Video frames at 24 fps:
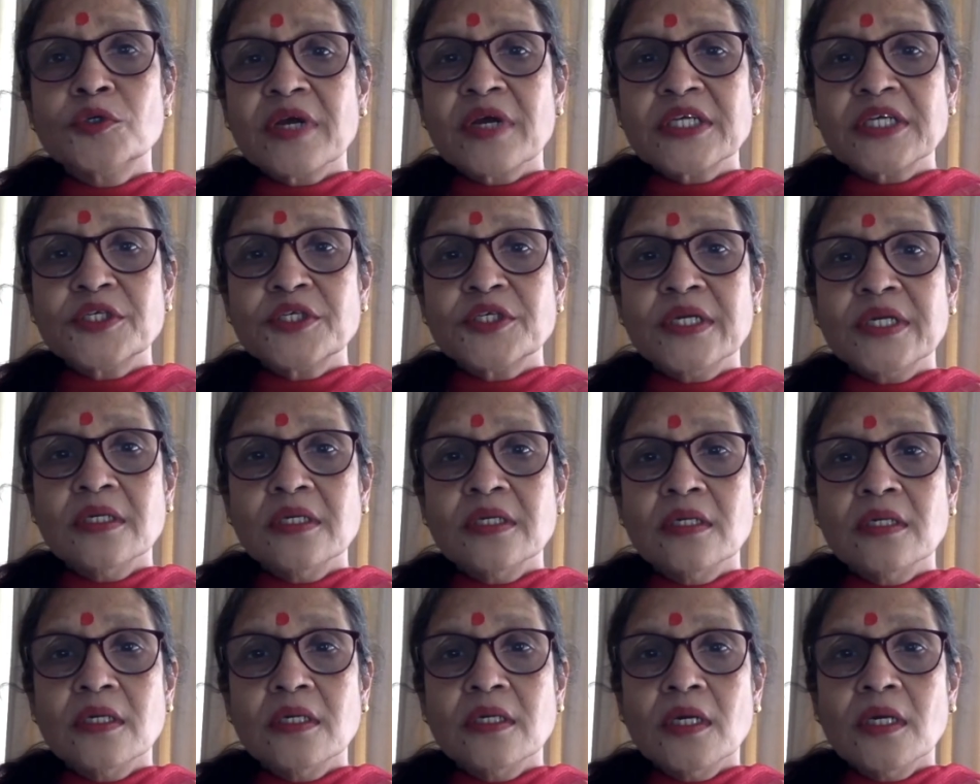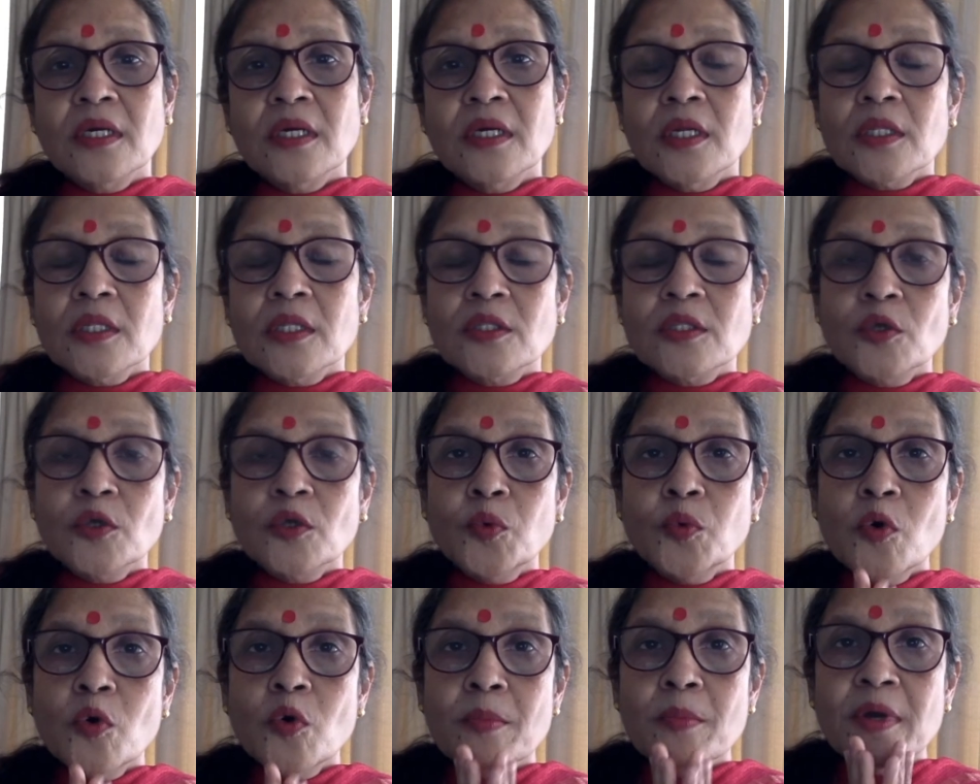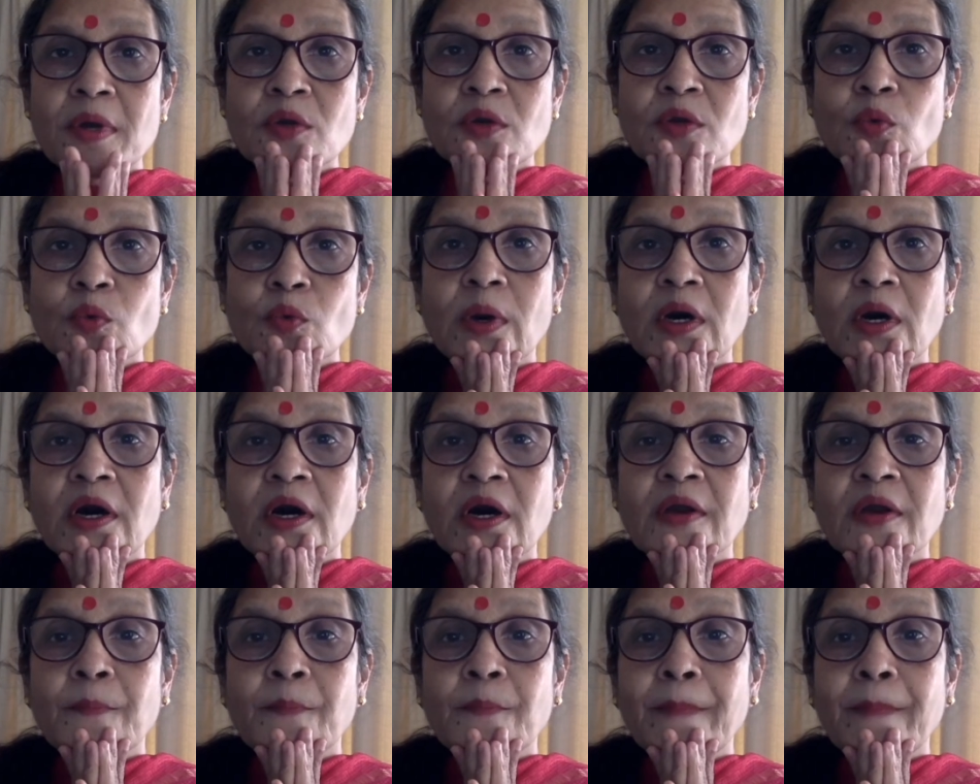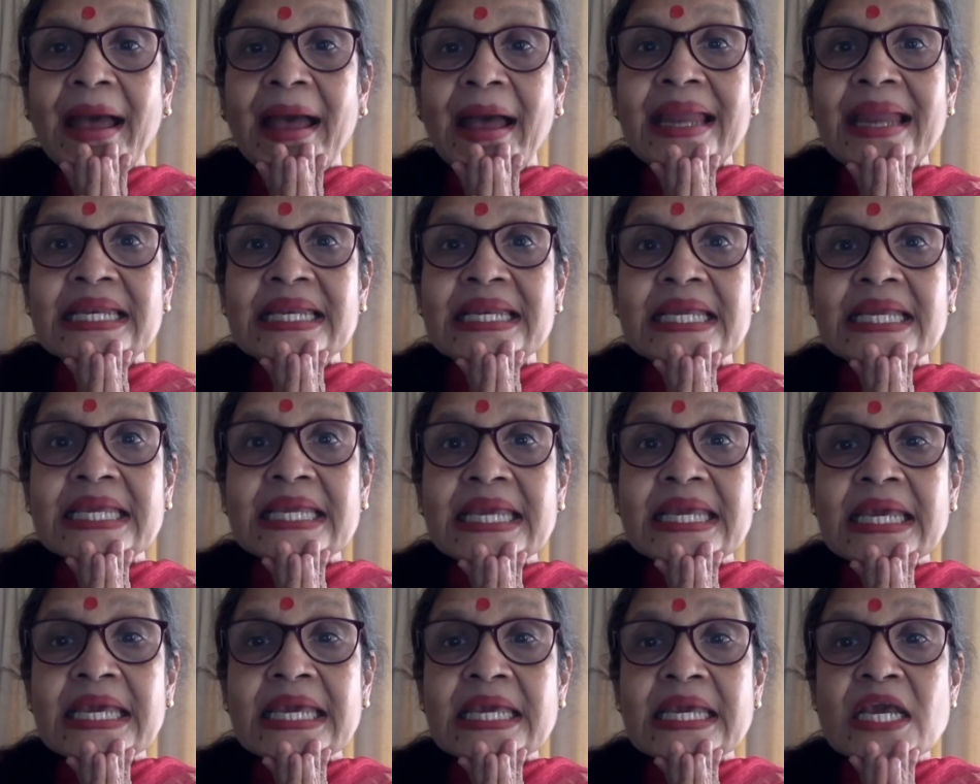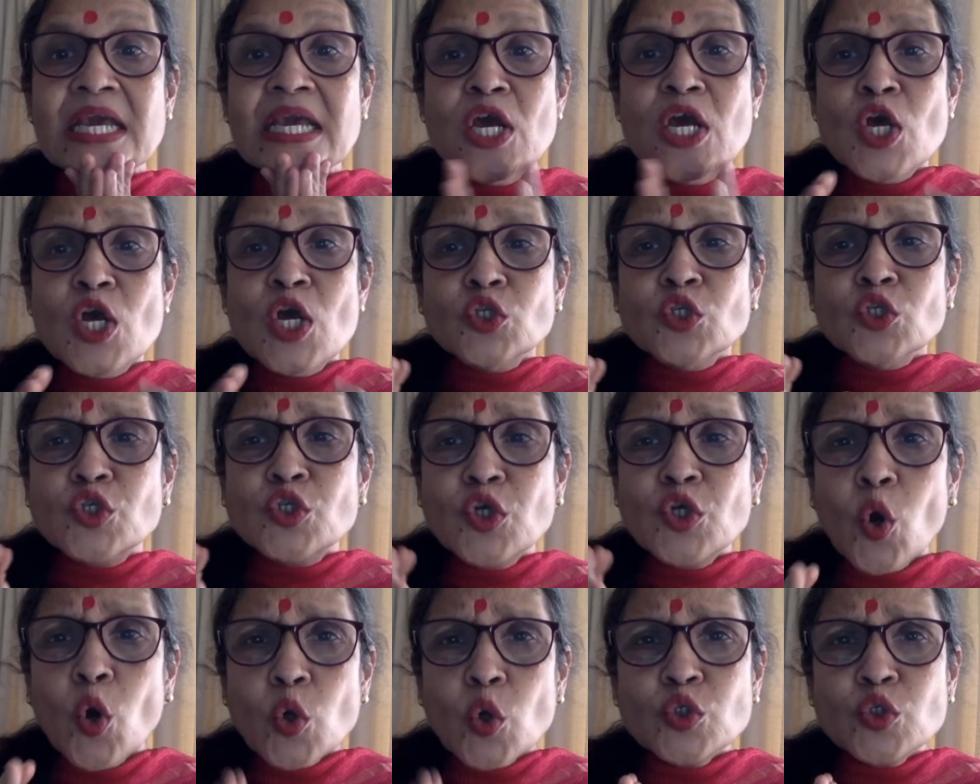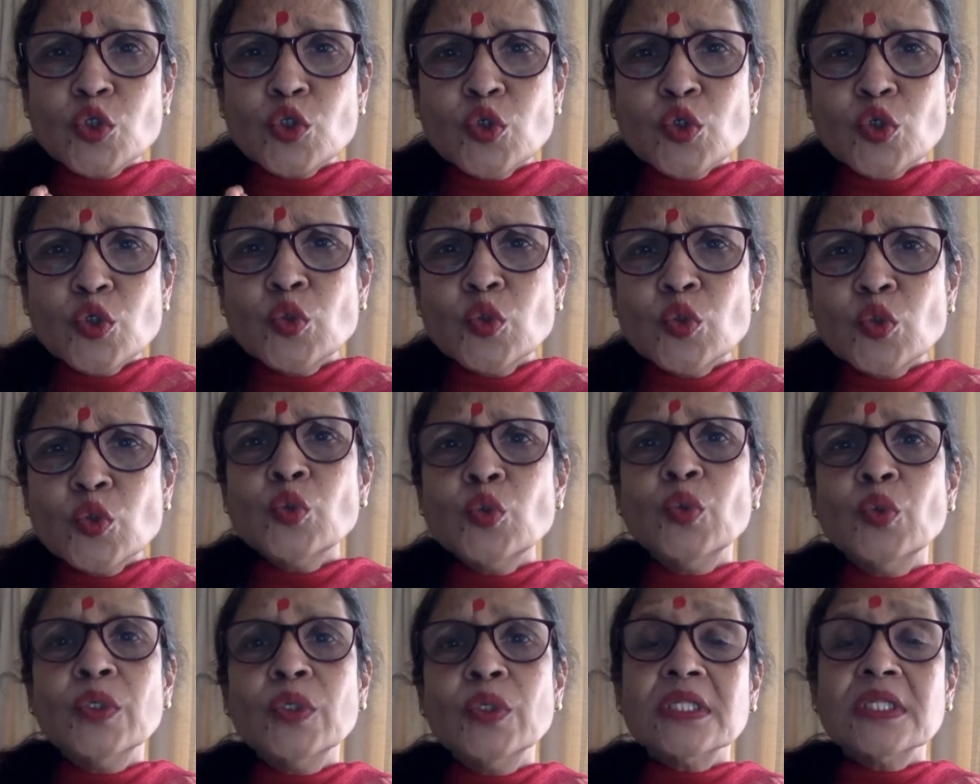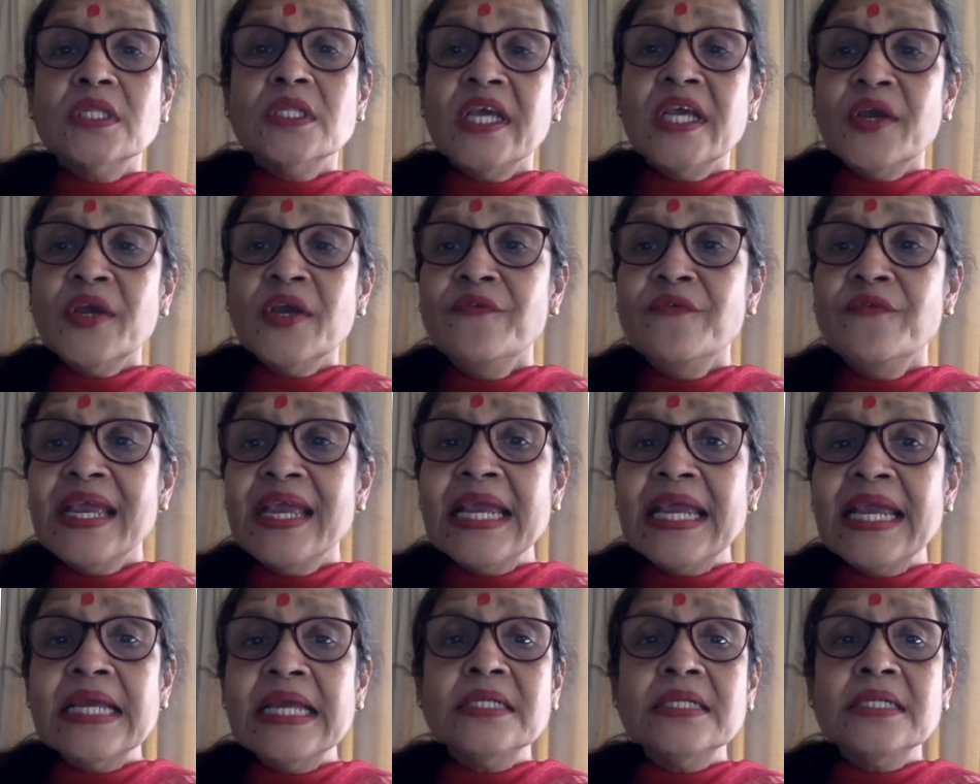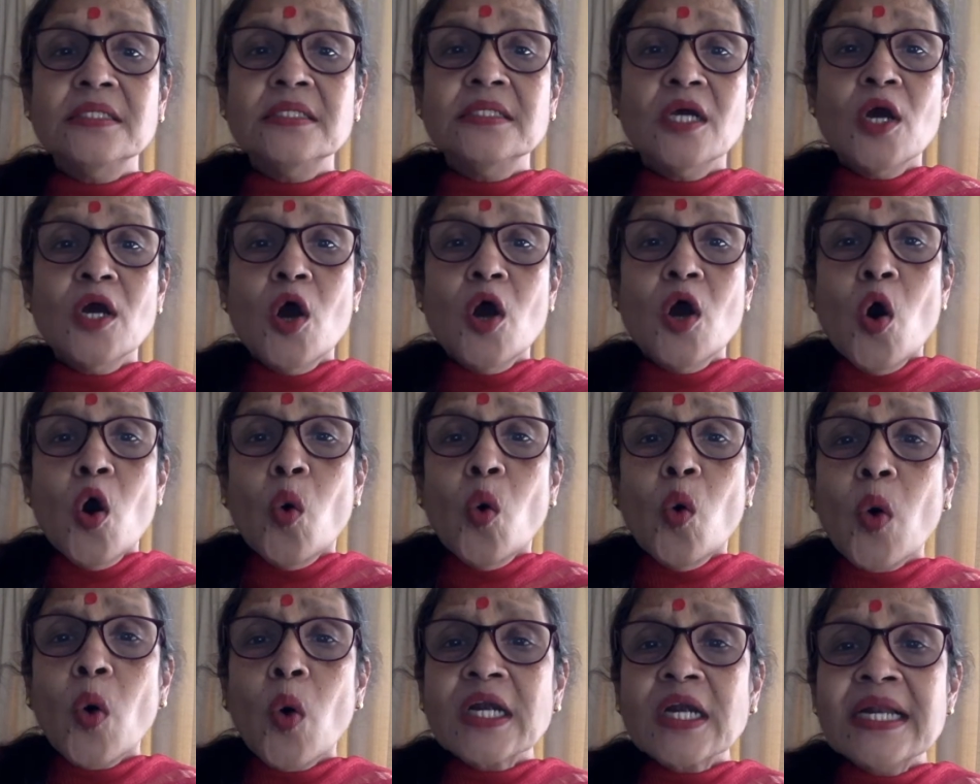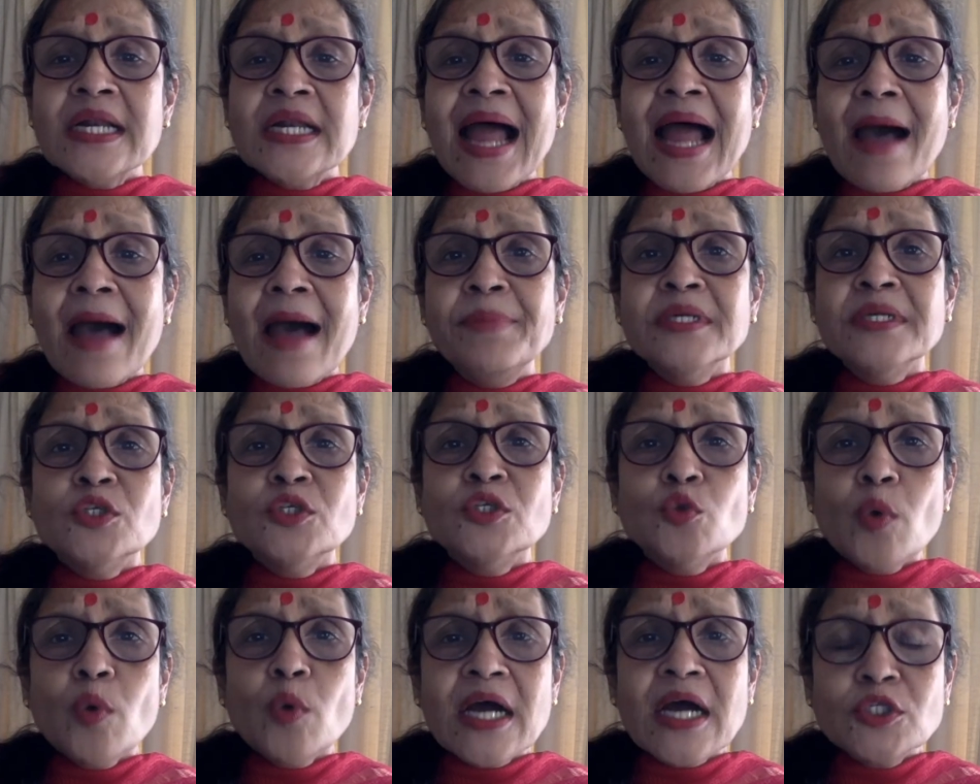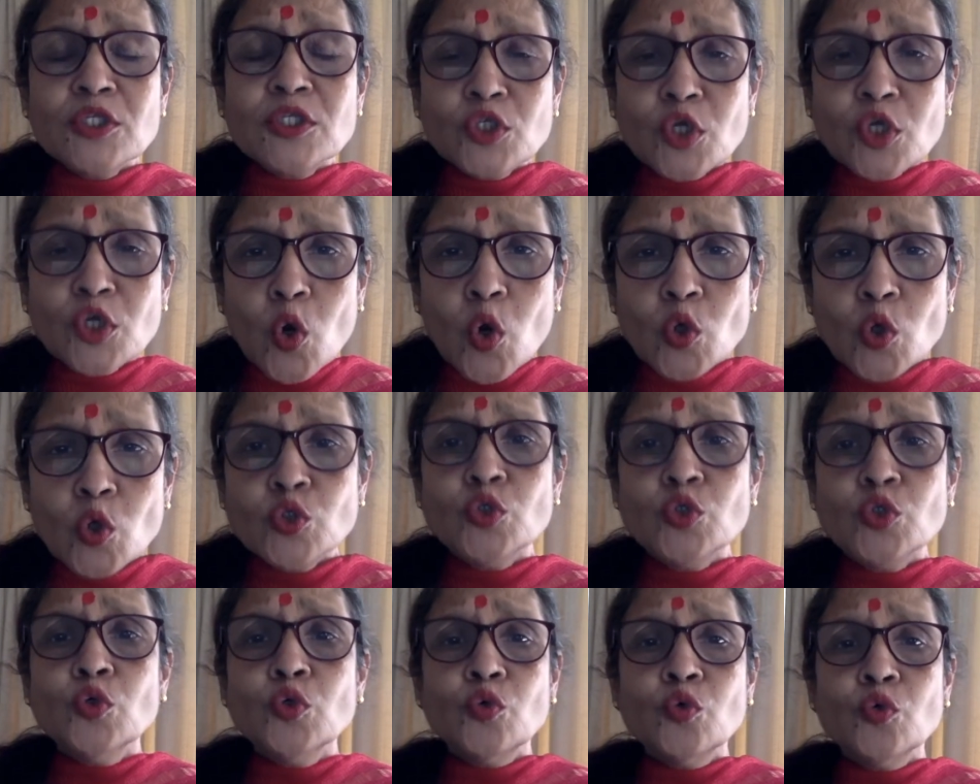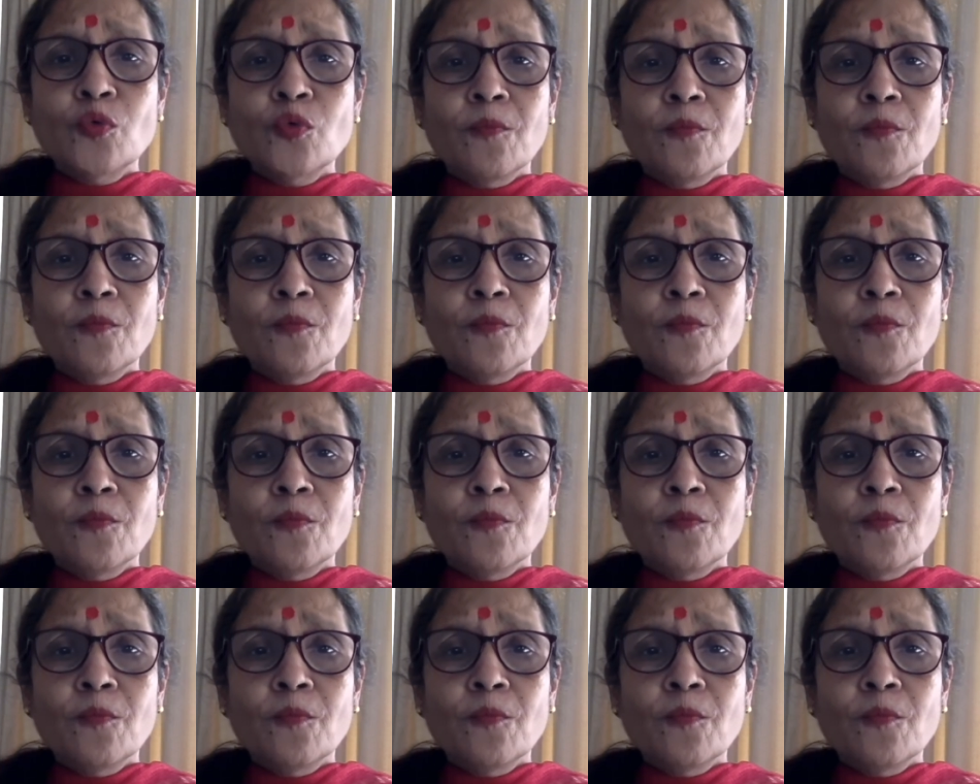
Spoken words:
rush in. The women were panicky. Chhotu, they wailed. What will happen to our Chhotu?